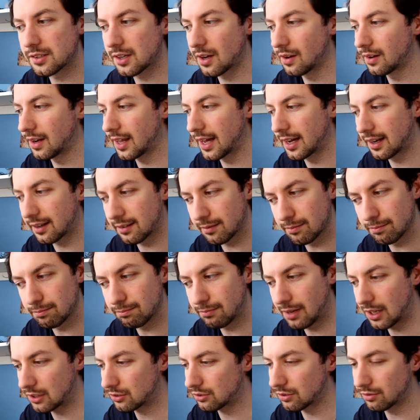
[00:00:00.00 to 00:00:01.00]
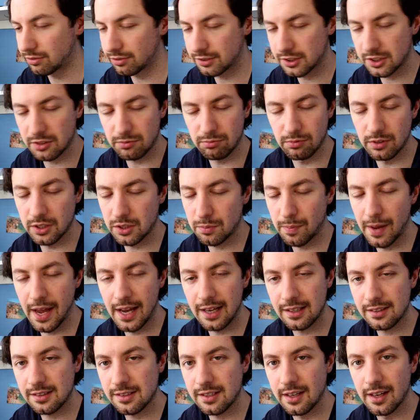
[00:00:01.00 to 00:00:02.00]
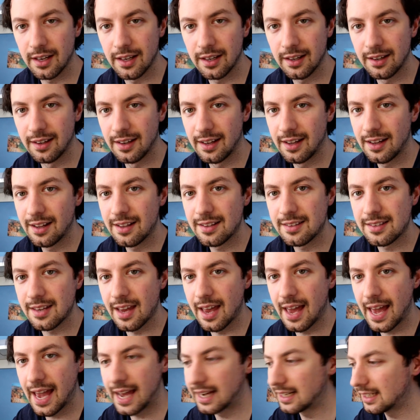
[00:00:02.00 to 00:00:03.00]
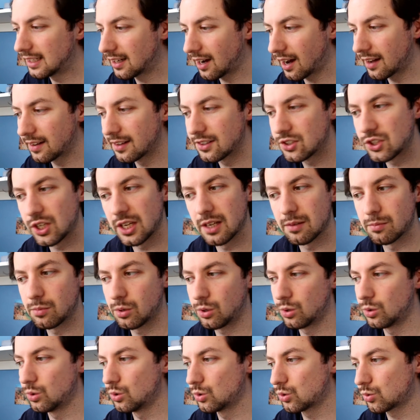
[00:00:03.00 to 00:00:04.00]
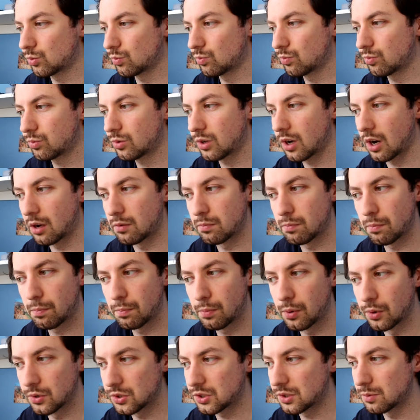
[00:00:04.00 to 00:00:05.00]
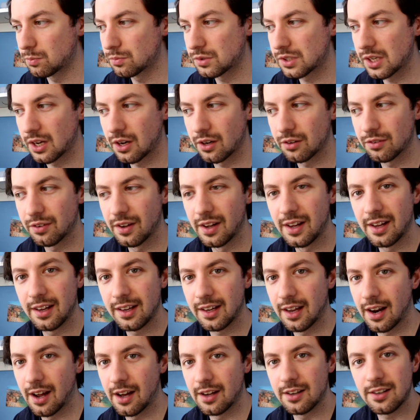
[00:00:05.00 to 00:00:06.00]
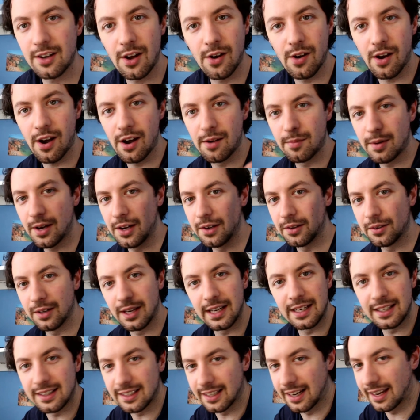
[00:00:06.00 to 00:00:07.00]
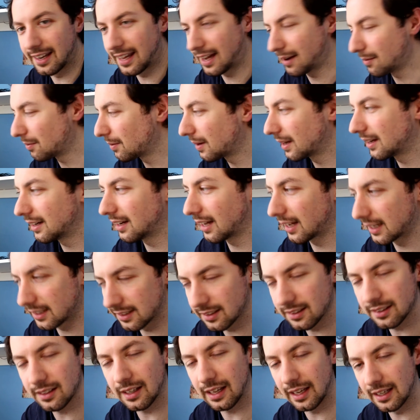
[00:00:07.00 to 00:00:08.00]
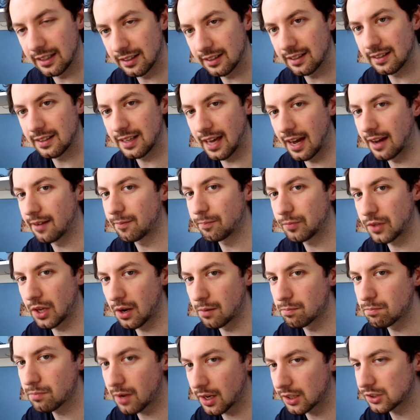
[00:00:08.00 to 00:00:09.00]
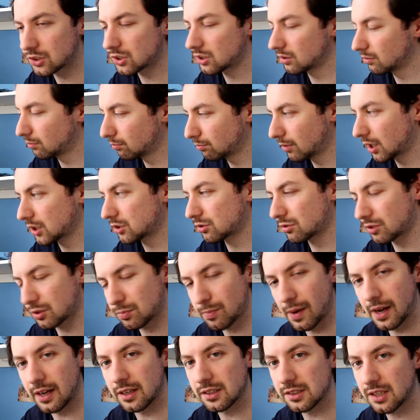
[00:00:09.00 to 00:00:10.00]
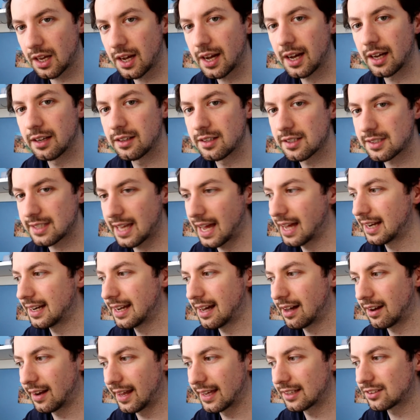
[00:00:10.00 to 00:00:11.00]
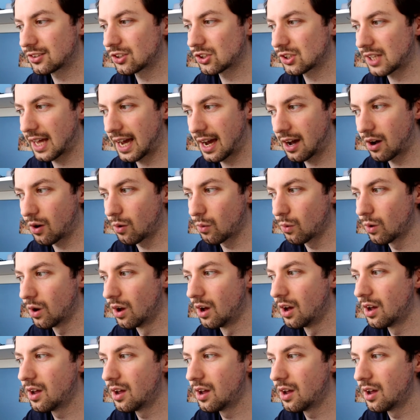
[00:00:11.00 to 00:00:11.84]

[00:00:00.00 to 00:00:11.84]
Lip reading: So like much respect to any guy in the gym who's, you know, pushed himself, you know, no homo, anything like that, but much respect, because I understand now like just how